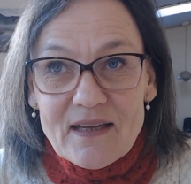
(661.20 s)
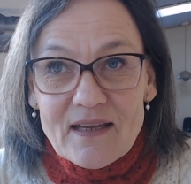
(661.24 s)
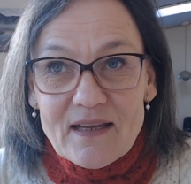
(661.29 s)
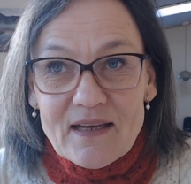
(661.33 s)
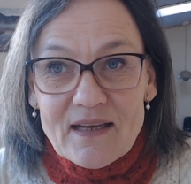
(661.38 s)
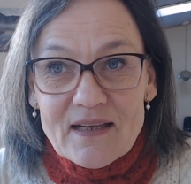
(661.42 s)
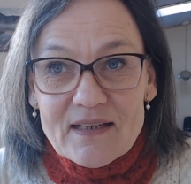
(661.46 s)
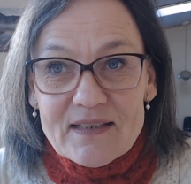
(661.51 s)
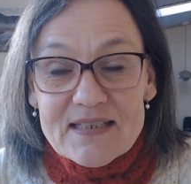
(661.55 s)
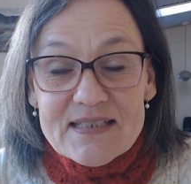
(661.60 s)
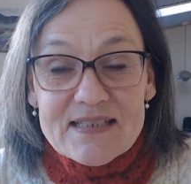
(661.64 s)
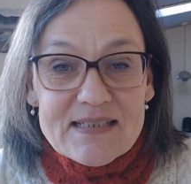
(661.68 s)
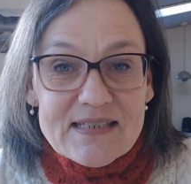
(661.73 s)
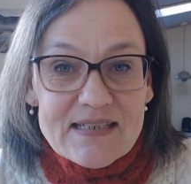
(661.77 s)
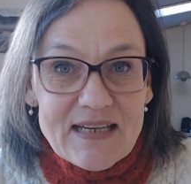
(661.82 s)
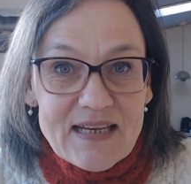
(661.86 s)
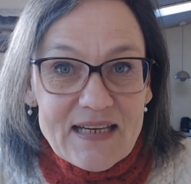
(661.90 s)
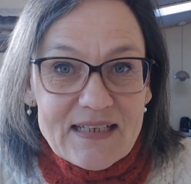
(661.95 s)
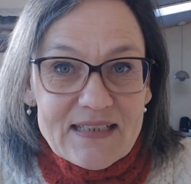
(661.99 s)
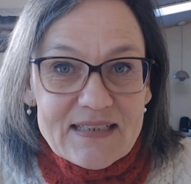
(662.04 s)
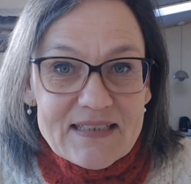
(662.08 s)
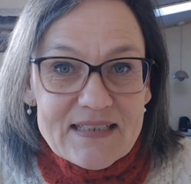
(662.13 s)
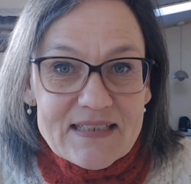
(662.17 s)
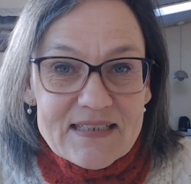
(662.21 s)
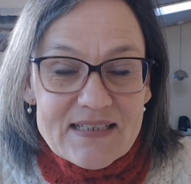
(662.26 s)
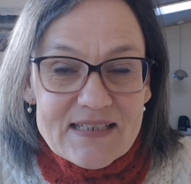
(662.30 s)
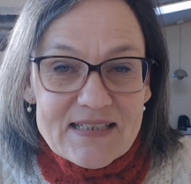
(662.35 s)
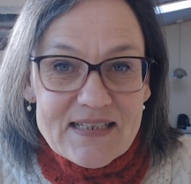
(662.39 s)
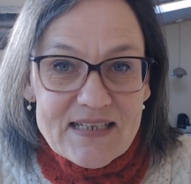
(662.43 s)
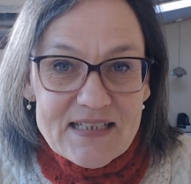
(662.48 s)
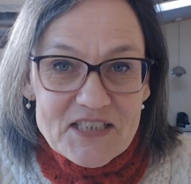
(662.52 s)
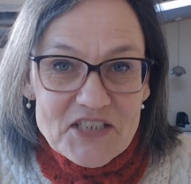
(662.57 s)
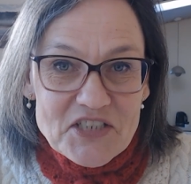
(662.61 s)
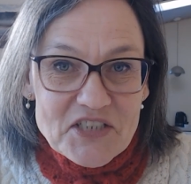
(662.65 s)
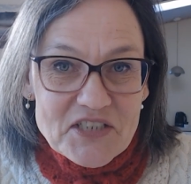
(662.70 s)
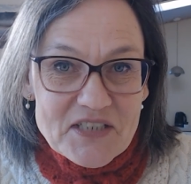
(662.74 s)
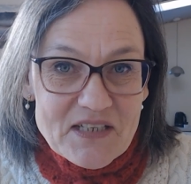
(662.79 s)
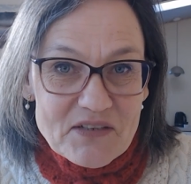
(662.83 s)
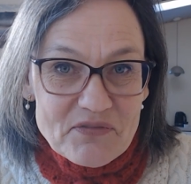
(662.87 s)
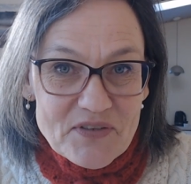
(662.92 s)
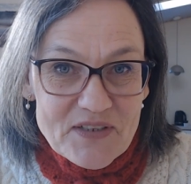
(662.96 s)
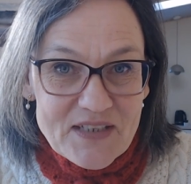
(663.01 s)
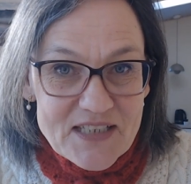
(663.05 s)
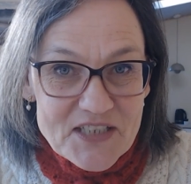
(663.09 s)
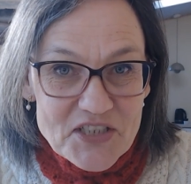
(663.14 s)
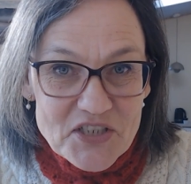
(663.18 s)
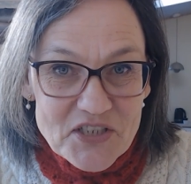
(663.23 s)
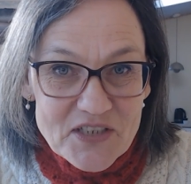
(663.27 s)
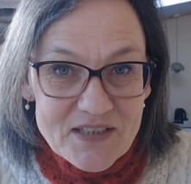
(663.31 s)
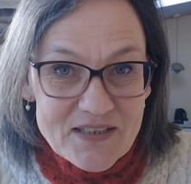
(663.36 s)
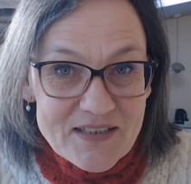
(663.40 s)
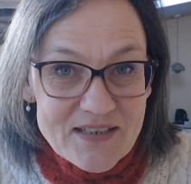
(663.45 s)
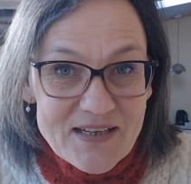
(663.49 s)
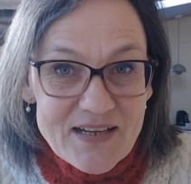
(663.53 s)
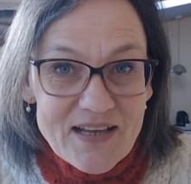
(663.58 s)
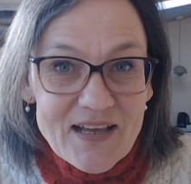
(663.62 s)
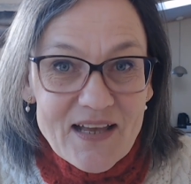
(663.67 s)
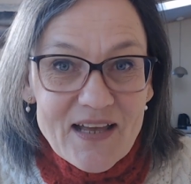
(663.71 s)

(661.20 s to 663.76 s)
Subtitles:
distinct stitch definition.